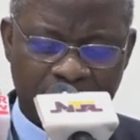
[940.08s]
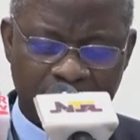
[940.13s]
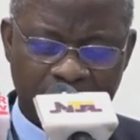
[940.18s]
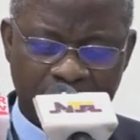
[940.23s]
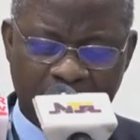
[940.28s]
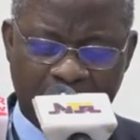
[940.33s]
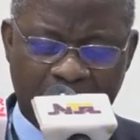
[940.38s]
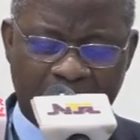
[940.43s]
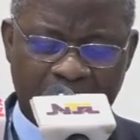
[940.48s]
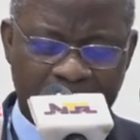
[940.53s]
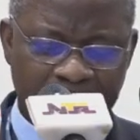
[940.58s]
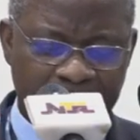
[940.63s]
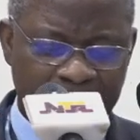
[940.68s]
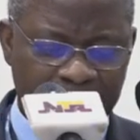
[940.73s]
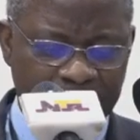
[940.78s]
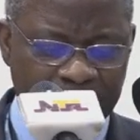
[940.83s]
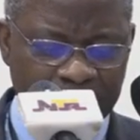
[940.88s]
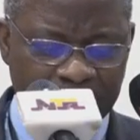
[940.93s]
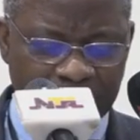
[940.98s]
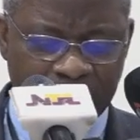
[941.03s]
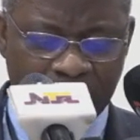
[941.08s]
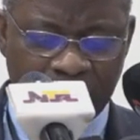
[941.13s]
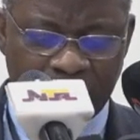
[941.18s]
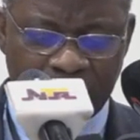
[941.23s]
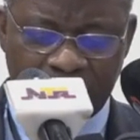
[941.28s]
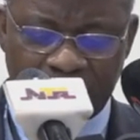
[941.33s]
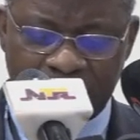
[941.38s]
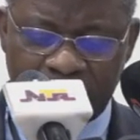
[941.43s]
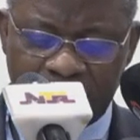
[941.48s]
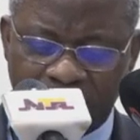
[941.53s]
Yeah.
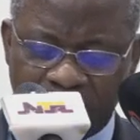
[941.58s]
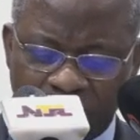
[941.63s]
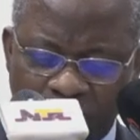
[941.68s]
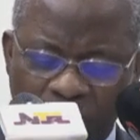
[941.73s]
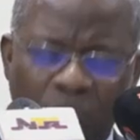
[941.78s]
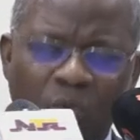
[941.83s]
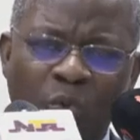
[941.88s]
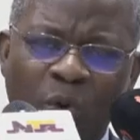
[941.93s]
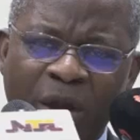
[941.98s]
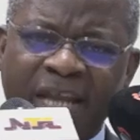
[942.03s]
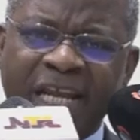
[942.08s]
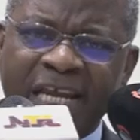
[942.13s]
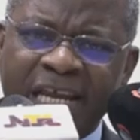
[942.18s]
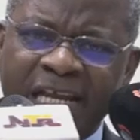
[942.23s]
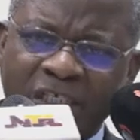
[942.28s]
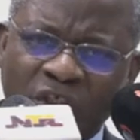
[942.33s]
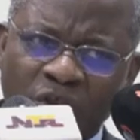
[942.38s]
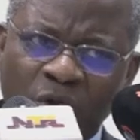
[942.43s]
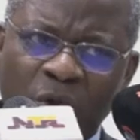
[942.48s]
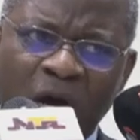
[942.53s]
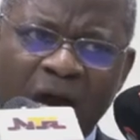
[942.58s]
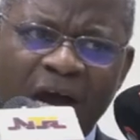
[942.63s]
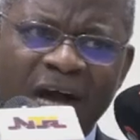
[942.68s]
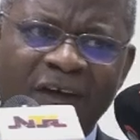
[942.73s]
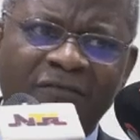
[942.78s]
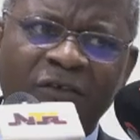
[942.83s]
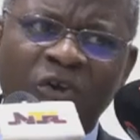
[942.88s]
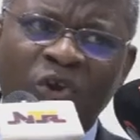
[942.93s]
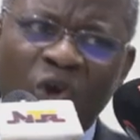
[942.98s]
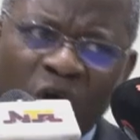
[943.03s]
So we need to
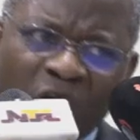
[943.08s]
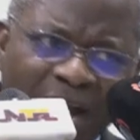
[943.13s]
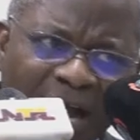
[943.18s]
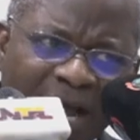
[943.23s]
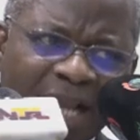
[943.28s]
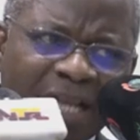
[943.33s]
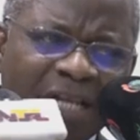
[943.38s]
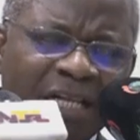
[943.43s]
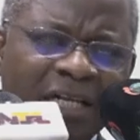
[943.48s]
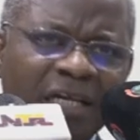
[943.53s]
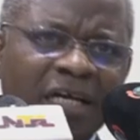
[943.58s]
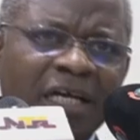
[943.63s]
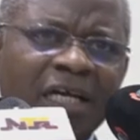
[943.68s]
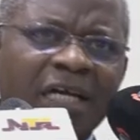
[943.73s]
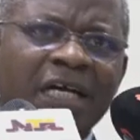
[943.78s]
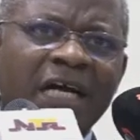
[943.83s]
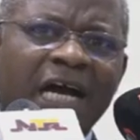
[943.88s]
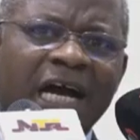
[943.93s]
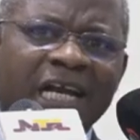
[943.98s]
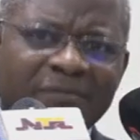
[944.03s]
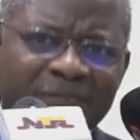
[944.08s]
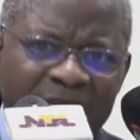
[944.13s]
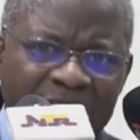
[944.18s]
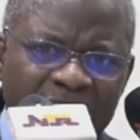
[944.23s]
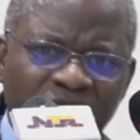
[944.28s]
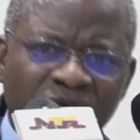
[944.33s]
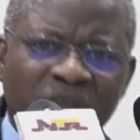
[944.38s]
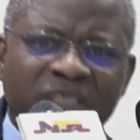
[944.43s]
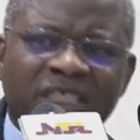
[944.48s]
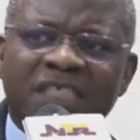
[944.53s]
have local
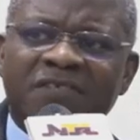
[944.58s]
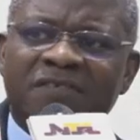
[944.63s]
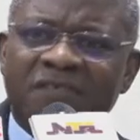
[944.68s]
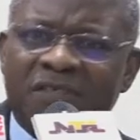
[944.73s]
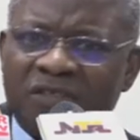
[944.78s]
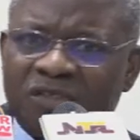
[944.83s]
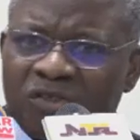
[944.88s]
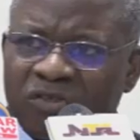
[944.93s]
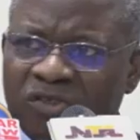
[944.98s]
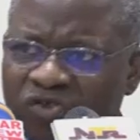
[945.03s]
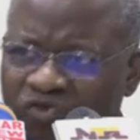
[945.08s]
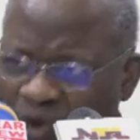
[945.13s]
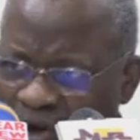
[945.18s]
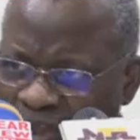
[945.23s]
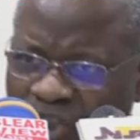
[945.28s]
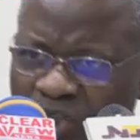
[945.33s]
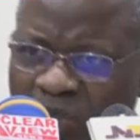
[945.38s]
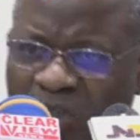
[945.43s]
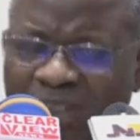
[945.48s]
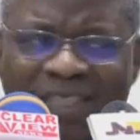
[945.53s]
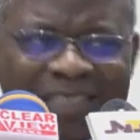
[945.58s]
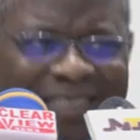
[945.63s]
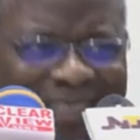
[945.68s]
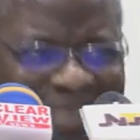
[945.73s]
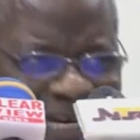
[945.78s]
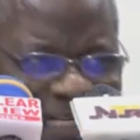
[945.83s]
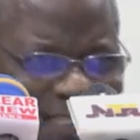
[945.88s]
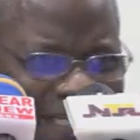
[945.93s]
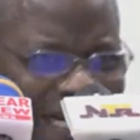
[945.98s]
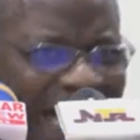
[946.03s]
administrative structures
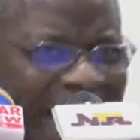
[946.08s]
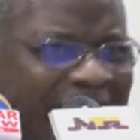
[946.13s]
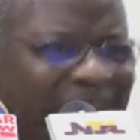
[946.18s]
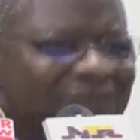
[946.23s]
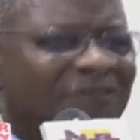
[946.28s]
that are